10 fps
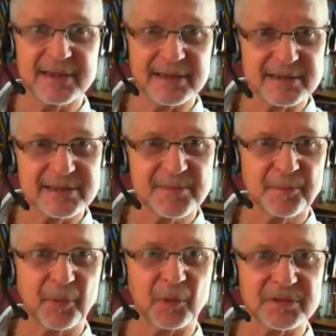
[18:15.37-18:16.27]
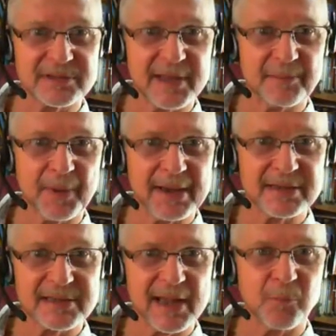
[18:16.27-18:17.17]
simple,
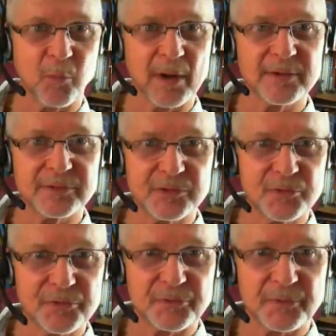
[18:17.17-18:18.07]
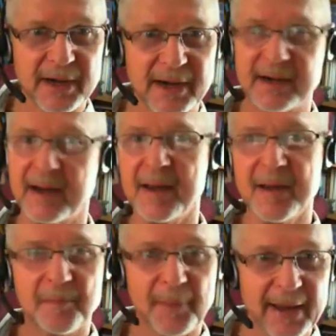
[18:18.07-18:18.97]
step-by-step, 1, 2, 3,
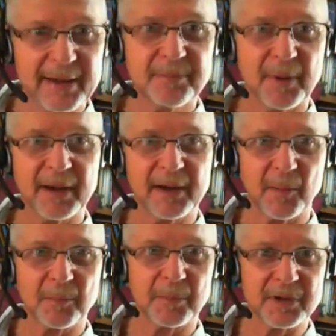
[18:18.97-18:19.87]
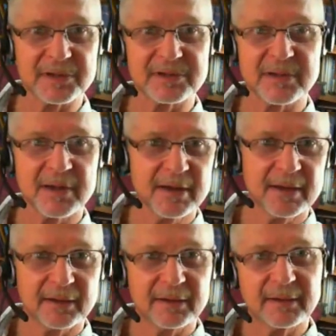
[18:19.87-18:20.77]
paint by numbers
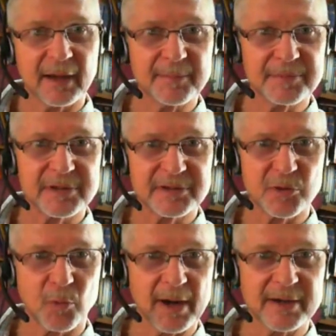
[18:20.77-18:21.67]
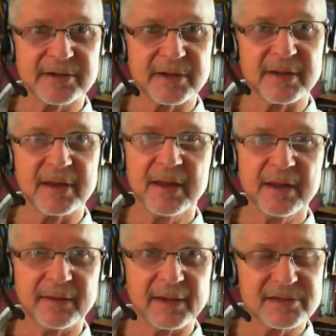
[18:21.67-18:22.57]
type situation
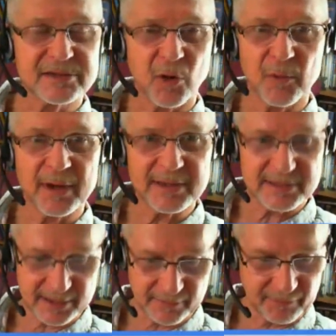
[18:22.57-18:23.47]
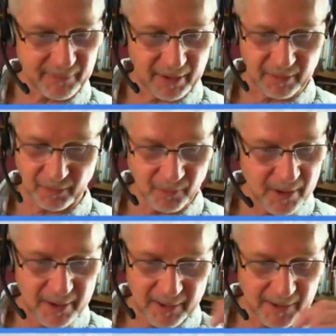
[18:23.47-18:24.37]
that's so easy to
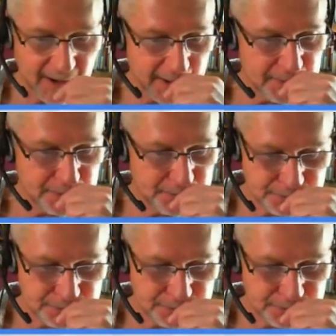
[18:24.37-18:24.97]
follow. And